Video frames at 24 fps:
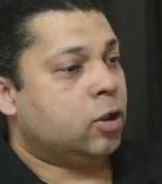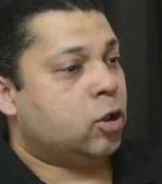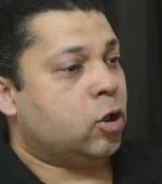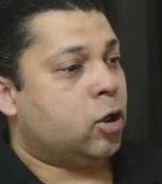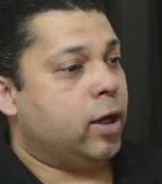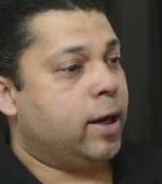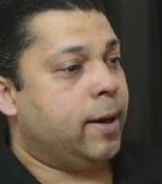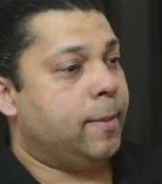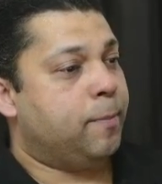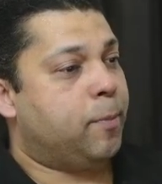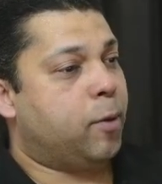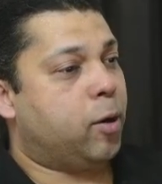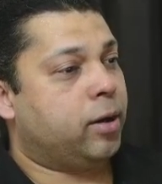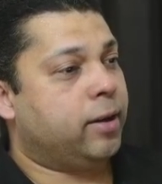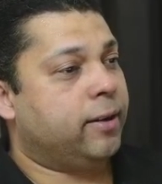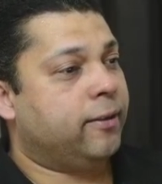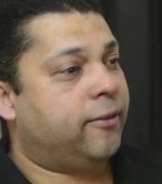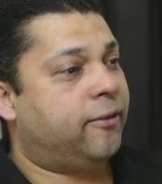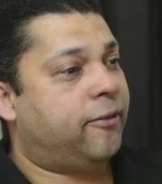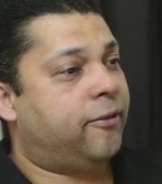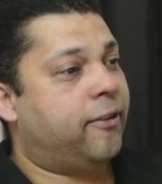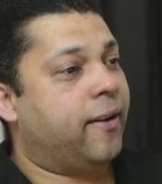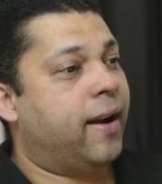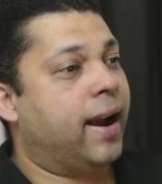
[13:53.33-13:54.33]
so
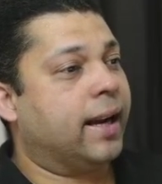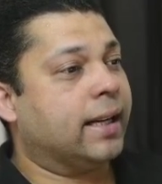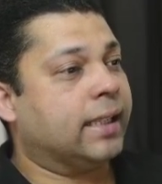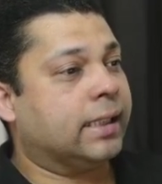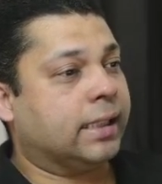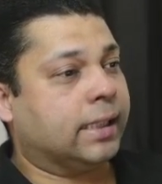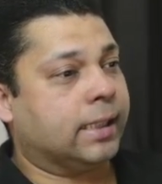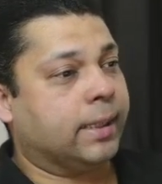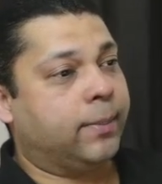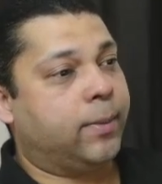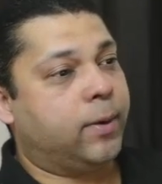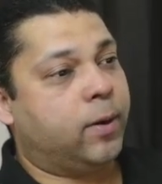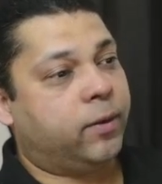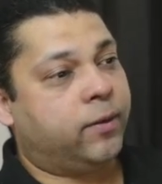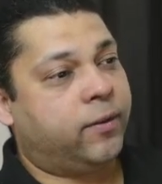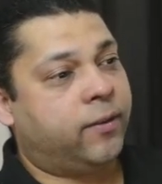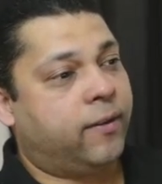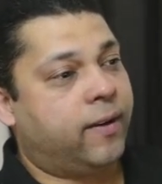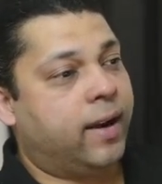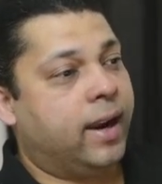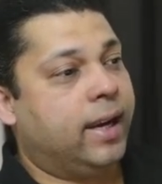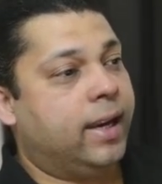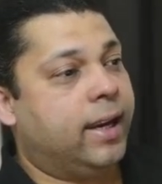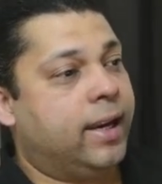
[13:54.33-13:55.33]
important fact facts about
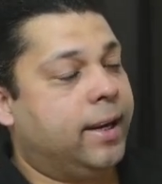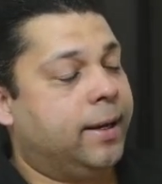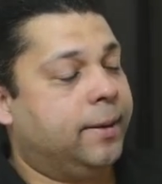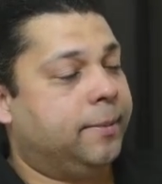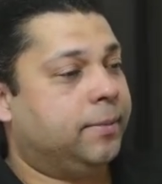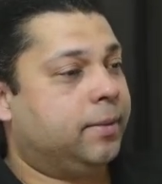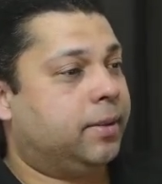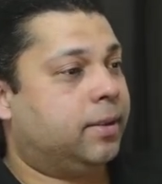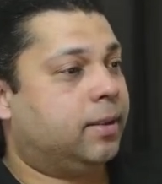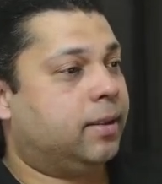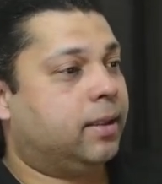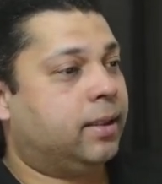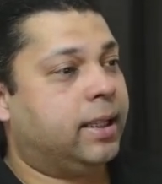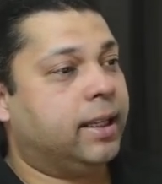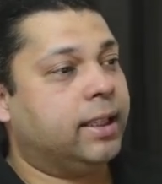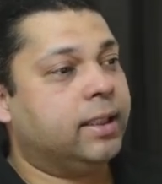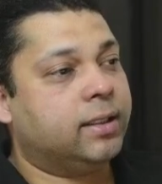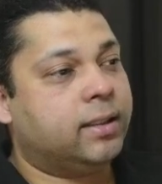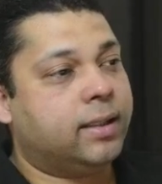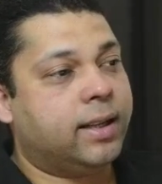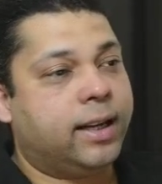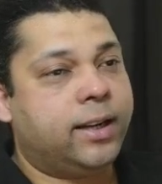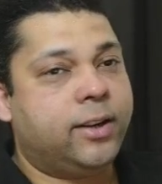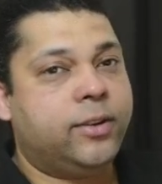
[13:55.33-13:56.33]
file names, the
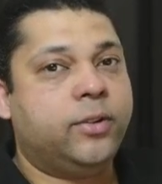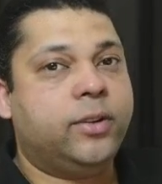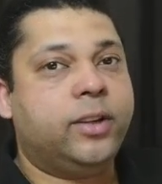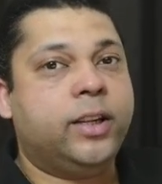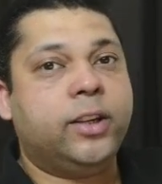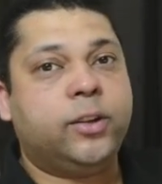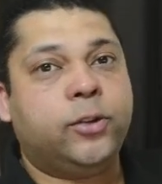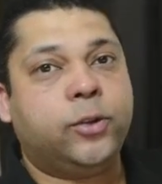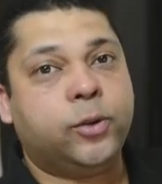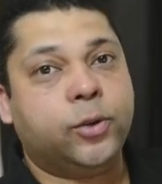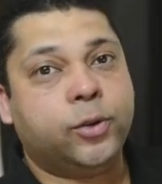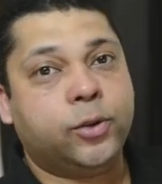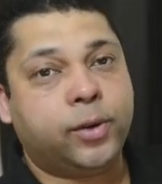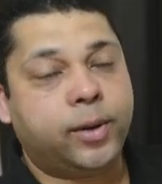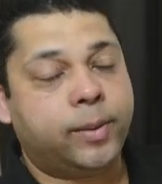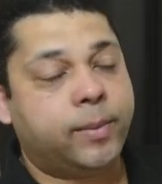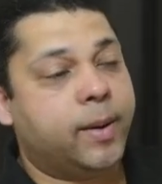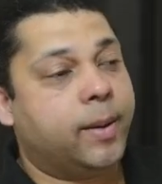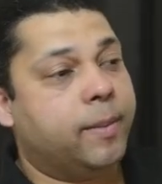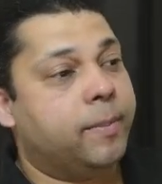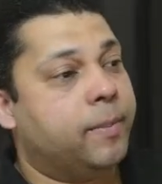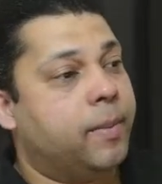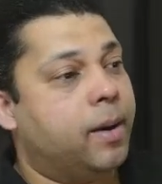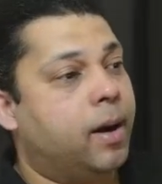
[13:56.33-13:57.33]
things that you need to
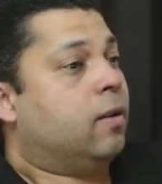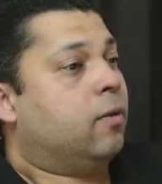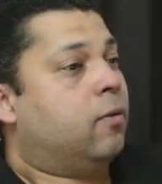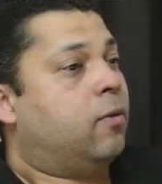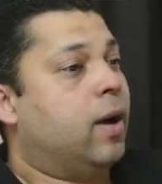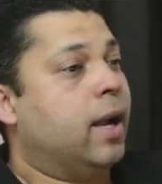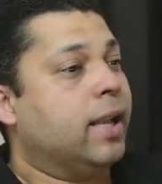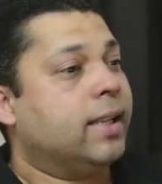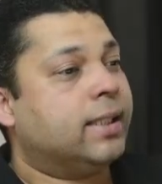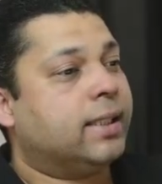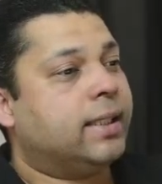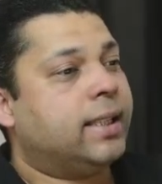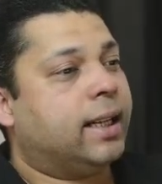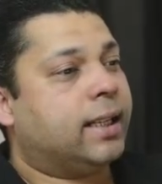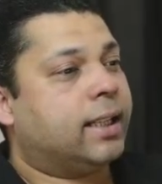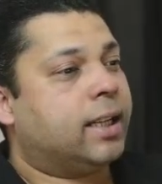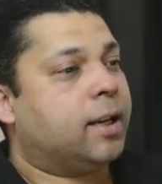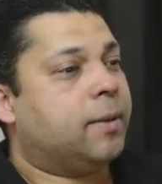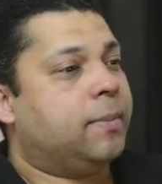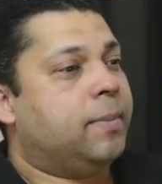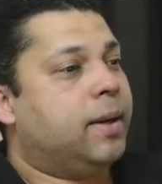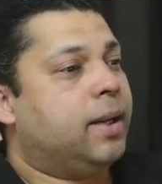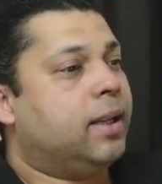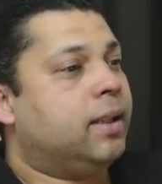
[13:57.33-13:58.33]
remember. Files that
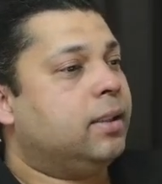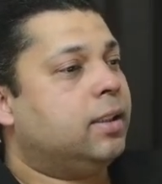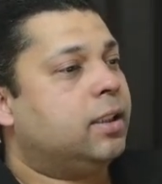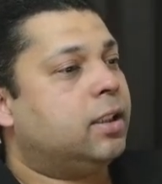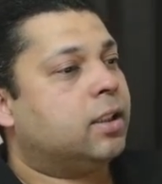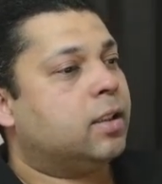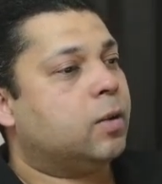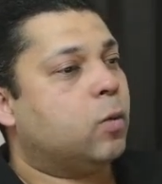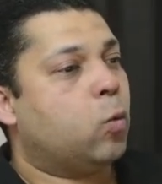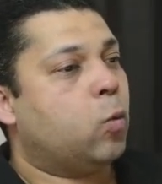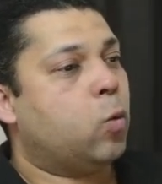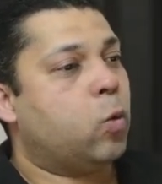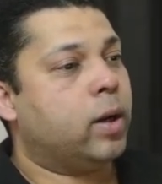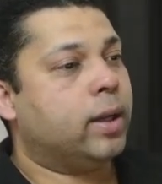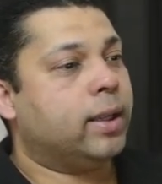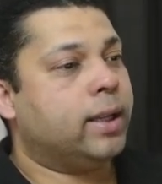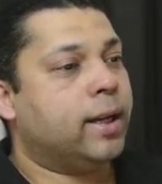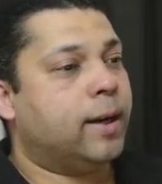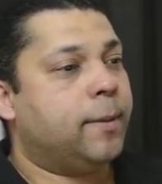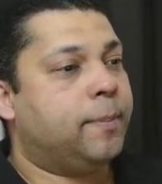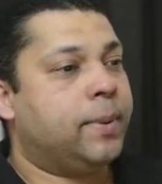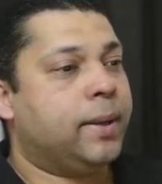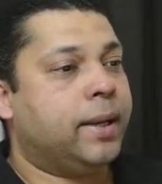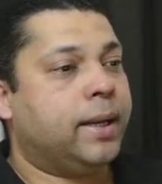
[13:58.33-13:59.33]
commence with
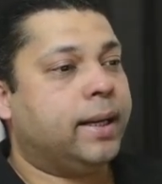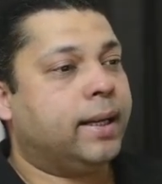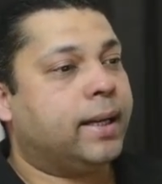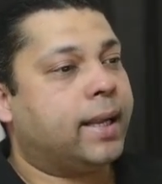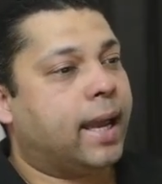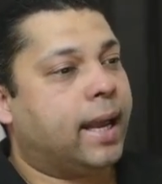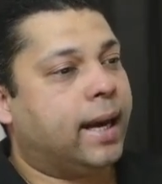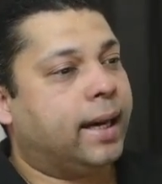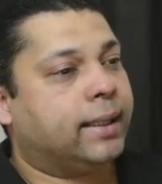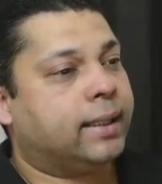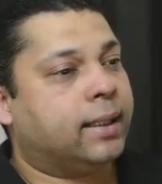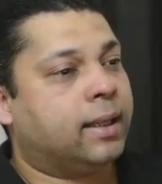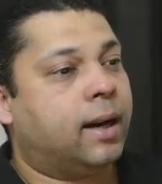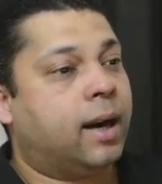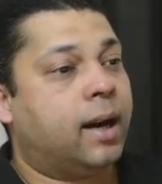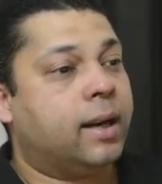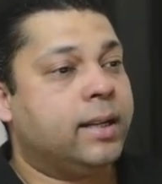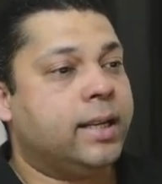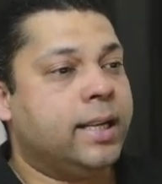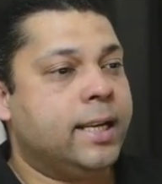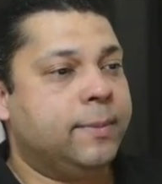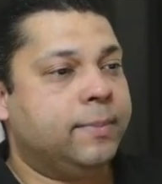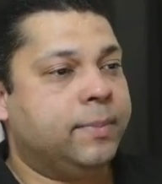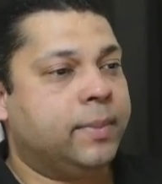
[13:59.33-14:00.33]
a period character are
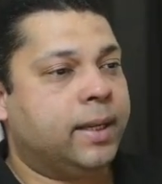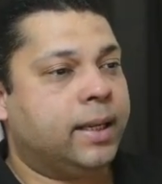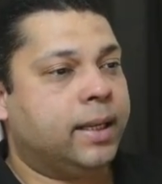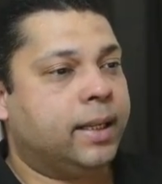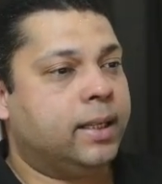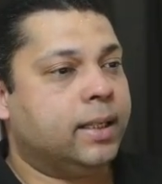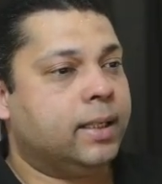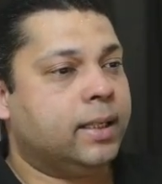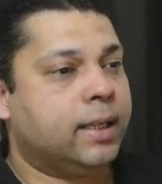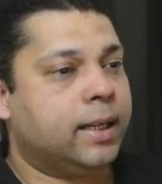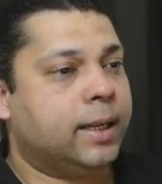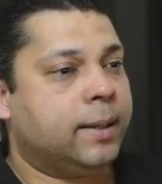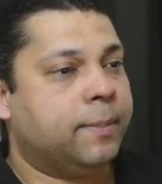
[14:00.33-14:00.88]
deemed hidden,